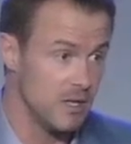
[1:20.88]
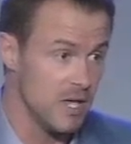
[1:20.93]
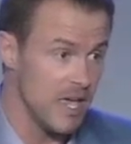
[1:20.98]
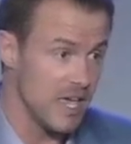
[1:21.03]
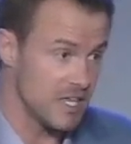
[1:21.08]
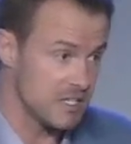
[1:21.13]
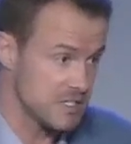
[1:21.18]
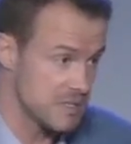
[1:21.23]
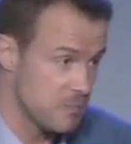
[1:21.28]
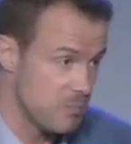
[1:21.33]

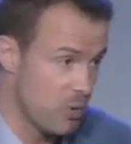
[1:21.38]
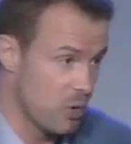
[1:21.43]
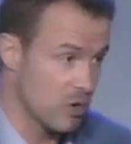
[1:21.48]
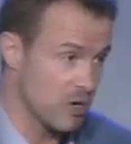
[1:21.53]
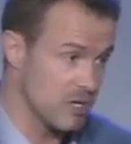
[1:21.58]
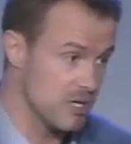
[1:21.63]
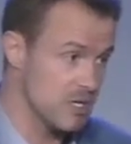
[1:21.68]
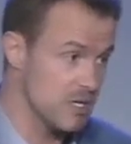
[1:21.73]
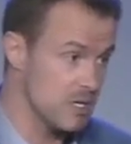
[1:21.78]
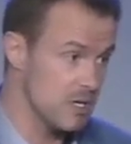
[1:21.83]
it's
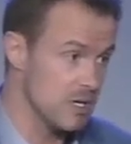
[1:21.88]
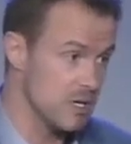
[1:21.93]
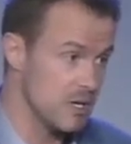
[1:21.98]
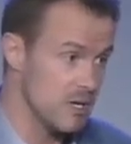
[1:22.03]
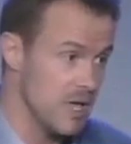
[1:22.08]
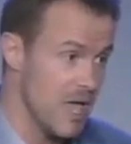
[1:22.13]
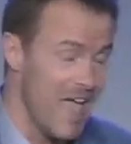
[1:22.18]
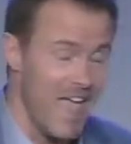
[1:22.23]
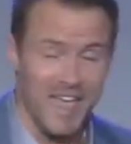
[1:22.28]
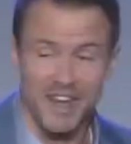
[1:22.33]
important,
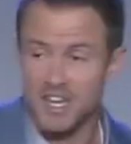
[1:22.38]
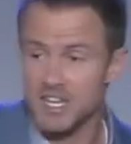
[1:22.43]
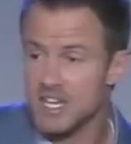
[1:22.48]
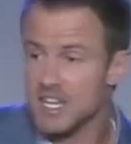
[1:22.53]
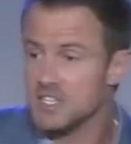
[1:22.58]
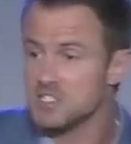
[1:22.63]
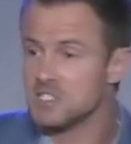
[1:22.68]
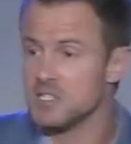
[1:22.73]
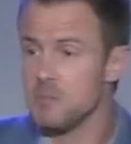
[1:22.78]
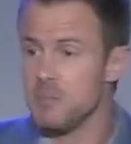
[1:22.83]
and it
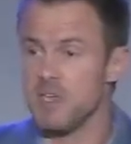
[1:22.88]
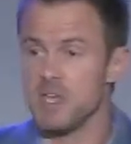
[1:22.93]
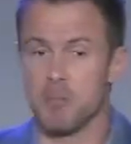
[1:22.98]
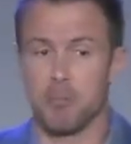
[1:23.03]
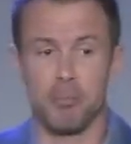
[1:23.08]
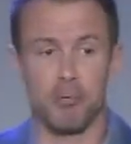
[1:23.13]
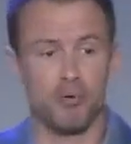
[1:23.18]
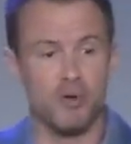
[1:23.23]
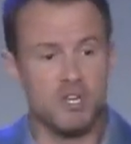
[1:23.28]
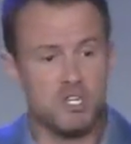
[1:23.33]
needs to be
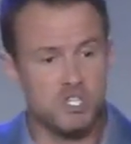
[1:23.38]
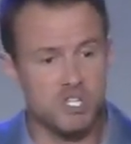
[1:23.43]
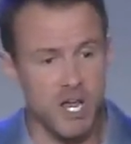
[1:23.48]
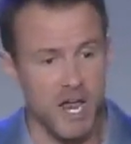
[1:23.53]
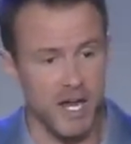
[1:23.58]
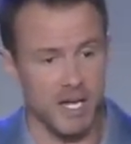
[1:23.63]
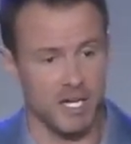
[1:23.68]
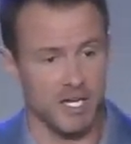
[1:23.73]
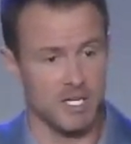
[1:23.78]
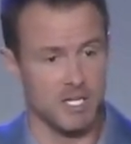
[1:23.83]

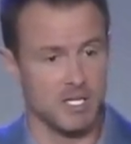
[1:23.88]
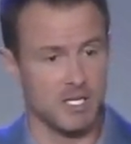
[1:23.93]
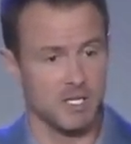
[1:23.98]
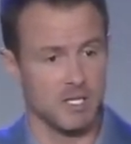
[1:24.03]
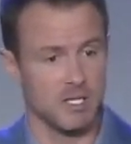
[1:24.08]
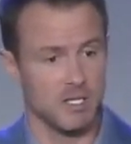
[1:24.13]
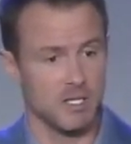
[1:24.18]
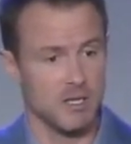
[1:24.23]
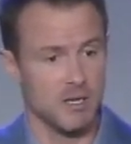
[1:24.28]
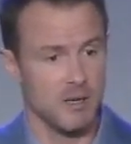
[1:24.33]
appreciated
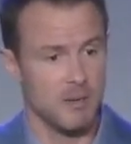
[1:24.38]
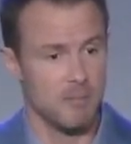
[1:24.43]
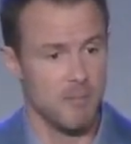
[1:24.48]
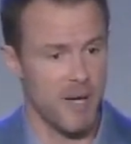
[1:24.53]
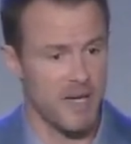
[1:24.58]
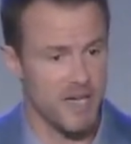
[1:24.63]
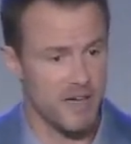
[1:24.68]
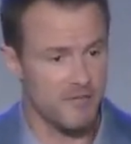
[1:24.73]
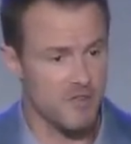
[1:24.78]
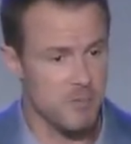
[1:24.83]

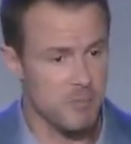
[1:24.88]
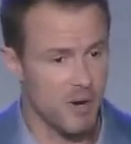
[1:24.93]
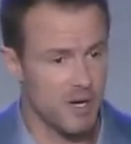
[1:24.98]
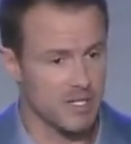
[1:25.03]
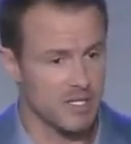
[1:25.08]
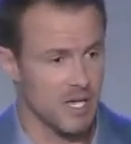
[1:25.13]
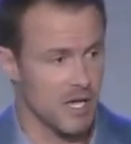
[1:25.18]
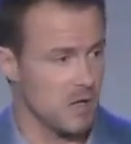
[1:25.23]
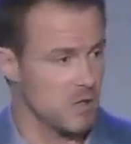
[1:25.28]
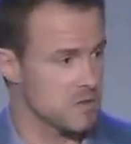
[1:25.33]
by
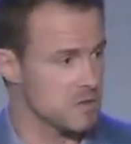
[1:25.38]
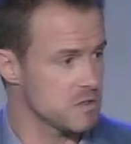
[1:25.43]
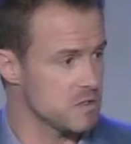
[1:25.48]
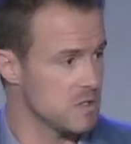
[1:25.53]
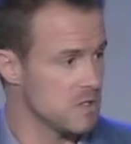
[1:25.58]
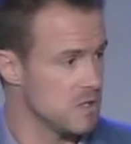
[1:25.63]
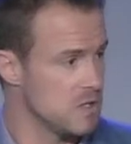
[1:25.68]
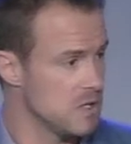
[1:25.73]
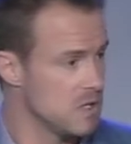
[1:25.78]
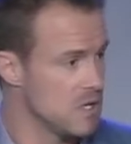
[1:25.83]
everybody else.
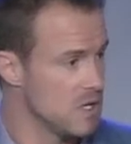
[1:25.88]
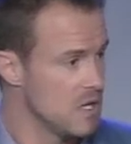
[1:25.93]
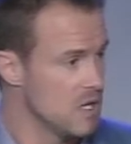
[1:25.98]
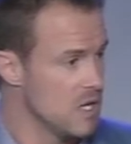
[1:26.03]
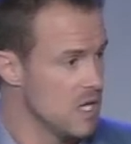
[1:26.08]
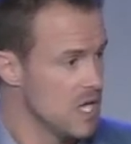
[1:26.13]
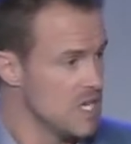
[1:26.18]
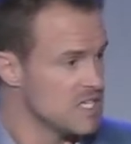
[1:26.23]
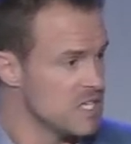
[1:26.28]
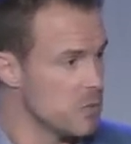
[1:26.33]

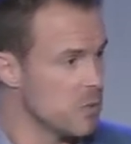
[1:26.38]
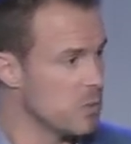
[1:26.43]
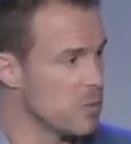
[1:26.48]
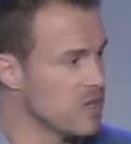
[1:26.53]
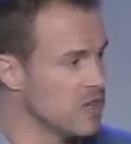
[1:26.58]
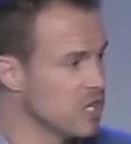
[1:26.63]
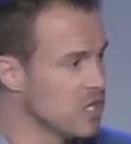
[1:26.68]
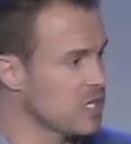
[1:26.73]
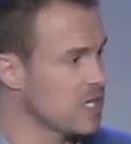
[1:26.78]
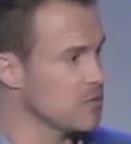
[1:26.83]
See, when we
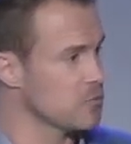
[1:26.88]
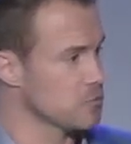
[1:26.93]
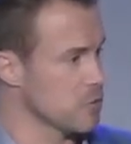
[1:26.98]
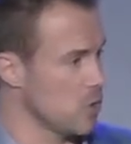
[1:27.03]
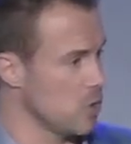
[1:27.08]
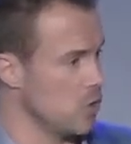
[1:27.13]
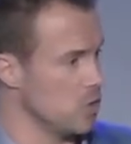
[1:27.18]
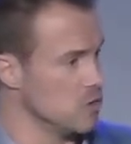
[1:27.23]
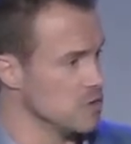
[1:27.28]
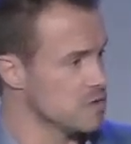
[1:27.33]
look at
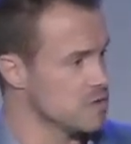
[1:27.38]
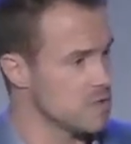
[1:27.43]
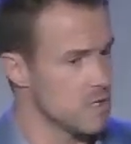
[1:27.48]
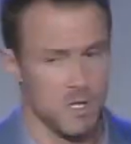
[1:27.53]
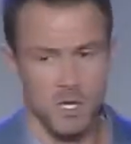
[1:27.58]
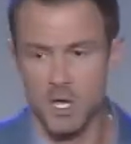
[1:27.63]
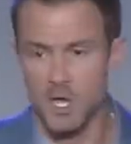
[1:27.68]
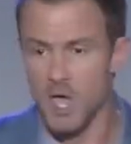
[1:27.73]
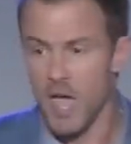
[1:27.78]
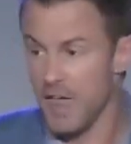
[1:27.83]
roles,
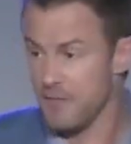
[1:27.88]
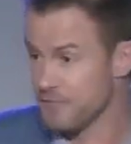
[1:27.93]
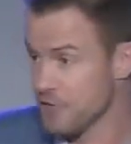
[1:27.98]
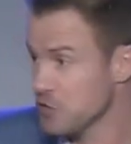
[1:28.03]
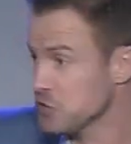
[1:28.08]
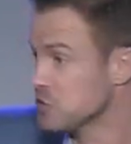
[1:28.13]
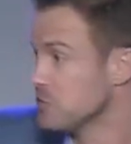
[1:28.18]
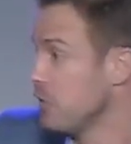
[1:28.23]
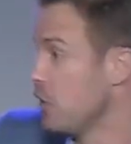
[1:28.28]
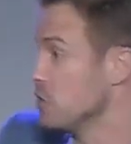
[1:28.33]
and
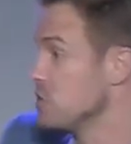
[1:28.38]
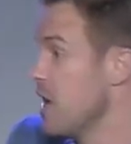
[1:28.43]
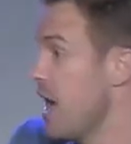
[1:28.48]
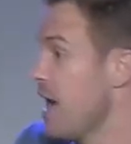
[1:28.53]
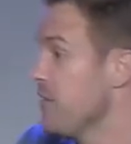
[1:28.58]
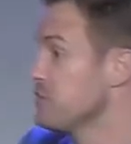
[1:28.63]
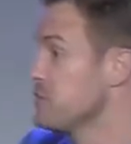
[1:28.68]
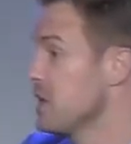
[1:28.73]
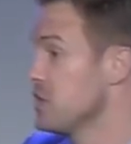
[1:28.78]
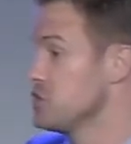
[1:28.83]
first of all, you
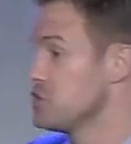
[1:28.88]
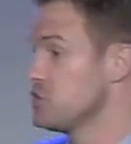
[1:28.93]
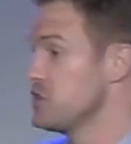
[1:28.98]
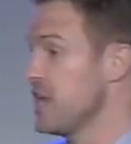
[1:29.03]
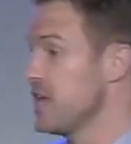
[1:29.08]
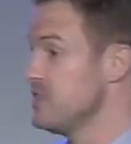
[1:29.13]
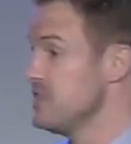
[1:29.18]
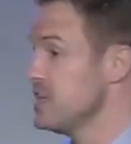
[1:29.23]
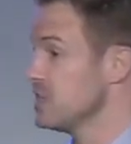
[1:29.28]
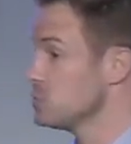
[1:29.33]
have to
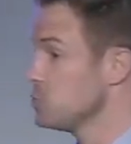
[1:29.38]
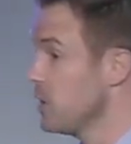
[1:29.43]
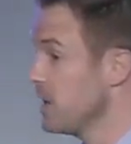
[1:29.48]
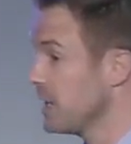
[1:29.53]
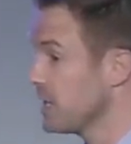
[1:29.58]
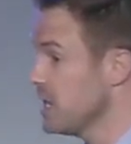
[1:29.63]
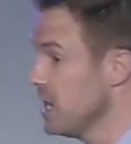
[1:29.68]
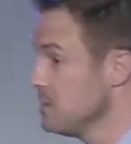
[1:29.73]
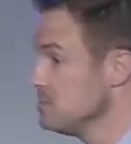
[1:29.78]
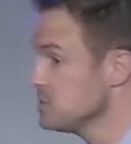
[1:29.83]
understand this. When it
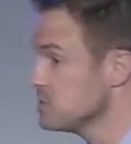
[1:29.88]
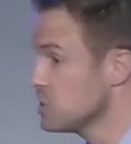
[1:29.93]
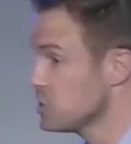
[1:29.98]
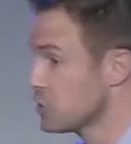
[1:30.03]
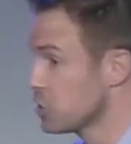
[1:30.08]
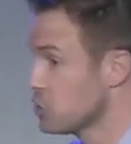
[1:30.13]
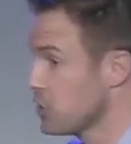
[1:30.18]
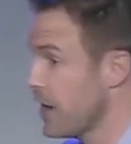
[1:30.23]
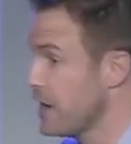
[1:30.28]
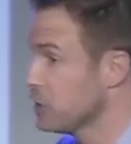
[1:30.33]
comes to the
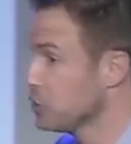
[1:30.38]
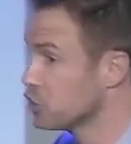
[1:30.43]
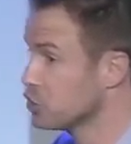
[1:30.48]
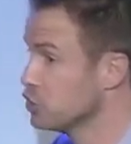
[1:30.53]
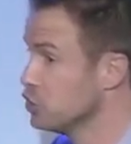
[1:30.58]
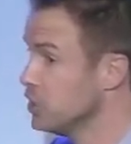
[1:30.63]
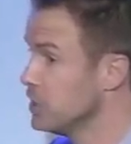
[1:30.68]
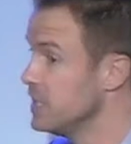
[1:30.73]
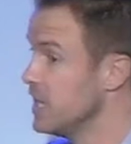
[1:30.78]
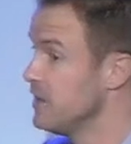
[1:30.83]
greater
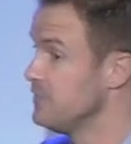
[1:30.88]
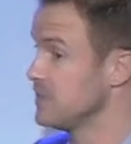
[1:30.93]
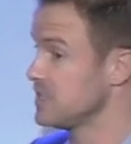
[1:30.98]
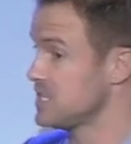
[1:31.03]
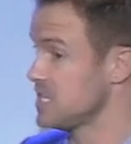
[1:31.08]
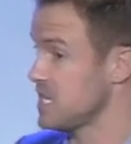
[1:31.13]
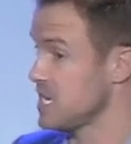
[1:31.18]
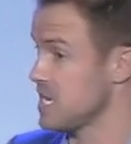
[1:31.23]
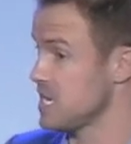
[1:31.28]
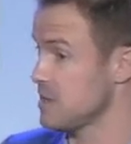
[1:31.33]
good of a
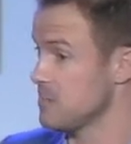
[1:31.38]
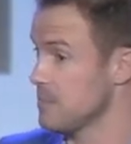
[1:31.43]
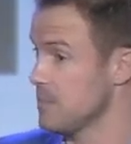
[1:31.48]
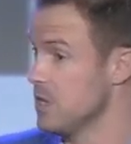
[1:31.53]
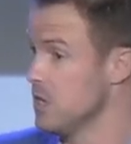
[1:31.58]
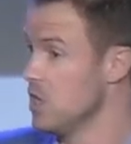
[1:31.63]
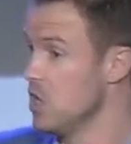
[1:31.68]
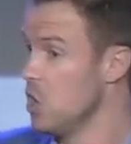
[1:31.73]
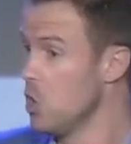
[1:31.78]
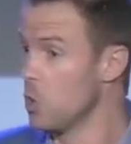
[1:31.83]
team
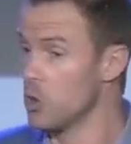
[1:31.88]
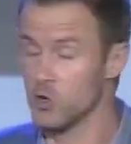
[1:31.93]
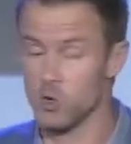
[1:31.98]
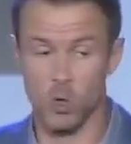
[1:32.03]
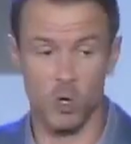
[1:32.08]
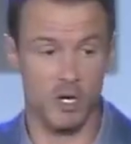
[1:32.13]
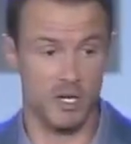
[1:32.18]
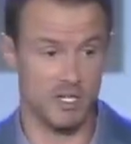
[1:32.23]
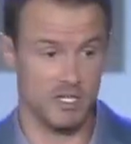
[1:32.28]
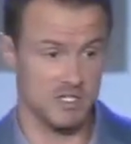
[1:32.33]
or an
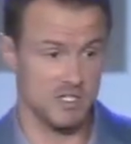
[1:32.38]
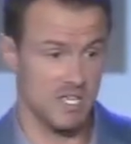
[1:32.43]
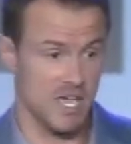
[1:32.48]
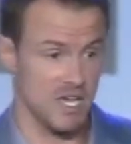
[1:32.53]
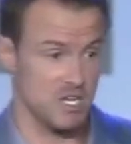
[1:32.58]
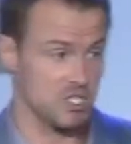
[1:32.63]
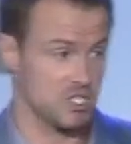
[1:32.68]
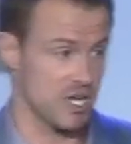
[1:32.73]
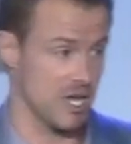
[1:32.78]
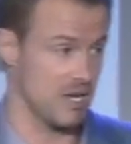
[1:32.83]

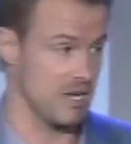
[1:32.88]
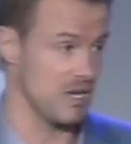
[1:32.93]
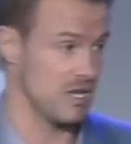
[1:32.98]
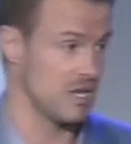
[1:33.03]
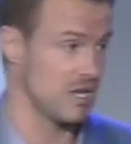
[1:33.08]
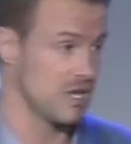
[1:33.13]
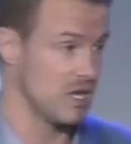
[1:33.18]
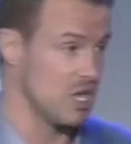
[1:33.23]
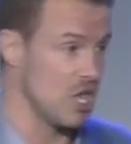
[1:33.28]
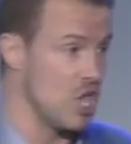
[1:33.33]
organization,
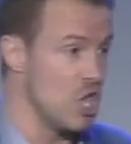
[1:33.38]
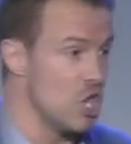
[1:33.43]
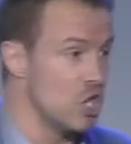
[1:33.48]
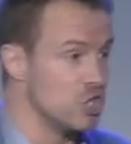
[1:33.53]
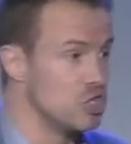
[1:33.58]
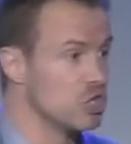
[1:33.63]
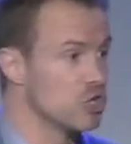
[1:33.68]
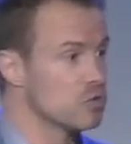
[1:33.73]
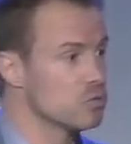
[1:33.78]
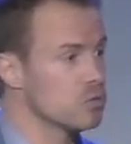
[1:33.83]

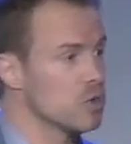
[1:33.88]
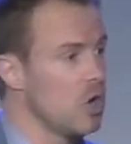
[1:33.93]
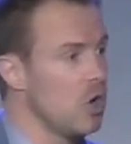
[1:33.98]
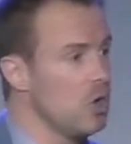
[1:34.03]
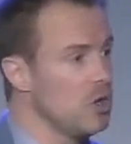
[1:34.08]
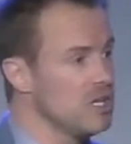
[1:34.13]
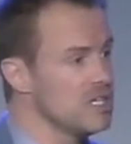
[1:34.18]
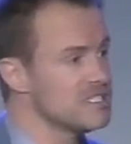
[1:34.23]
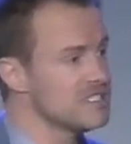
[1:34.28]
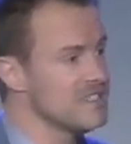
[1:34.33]
your
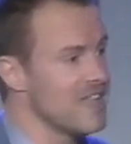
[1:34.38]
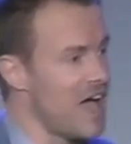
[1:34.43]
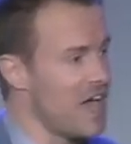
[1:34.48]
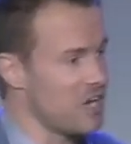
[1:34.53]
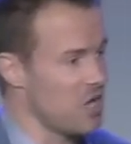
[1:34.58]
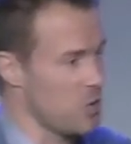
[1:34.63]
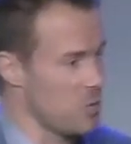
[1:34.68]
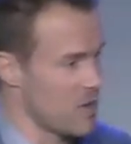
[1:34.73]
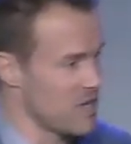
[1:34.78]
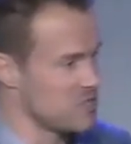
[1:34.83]
role is not
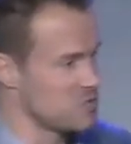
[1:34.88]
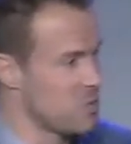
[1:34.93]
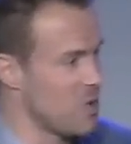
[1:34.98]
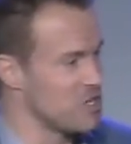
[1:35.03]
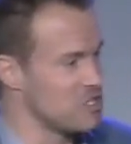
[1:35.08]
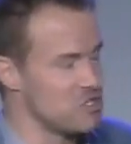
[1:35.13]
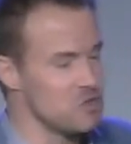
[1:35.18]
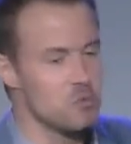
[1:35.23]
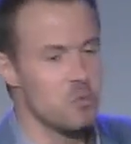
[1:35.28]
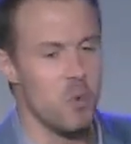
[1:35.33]
always
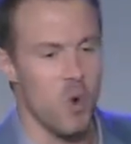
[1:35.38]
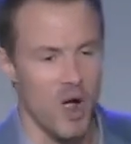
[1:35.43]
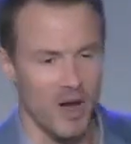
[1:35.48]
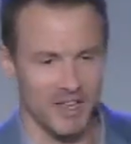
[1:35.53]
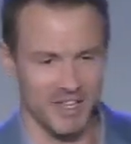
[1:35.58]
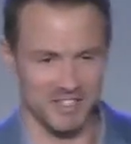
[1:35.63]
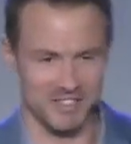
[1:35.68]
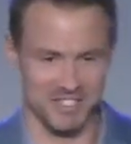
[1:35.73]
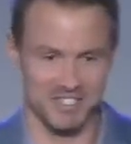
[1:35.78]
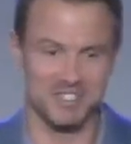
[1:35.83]
what you want
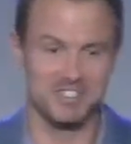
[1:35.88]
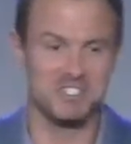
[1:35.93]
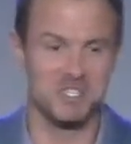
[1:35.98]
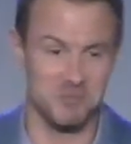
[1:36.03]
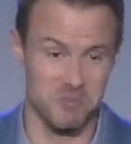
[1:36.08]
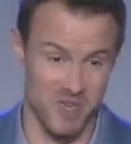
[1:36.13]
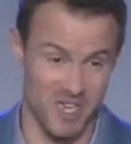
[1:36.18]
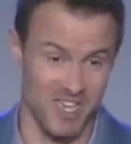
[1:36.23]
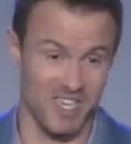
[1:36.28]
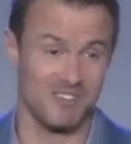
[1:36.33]
it to
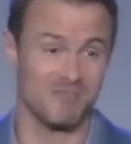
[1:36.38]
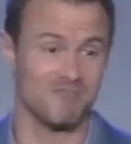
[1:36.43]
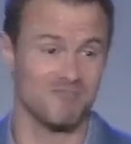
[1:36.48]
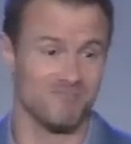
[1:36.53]
be.